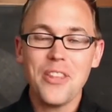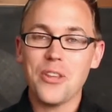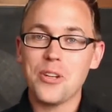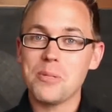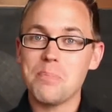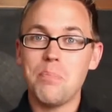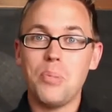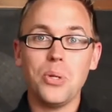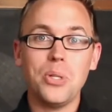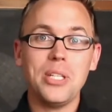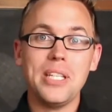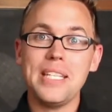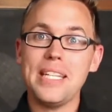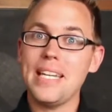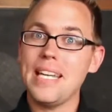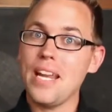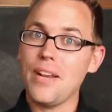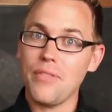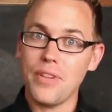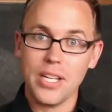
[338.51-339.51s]
There's bullying
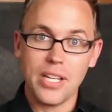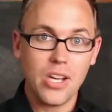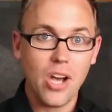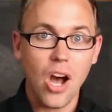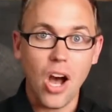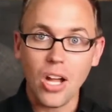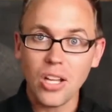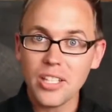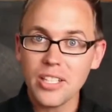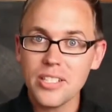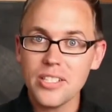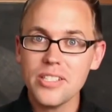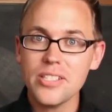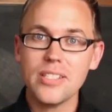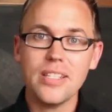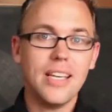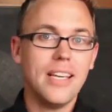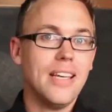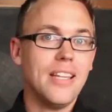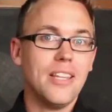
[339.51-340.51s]
in every college.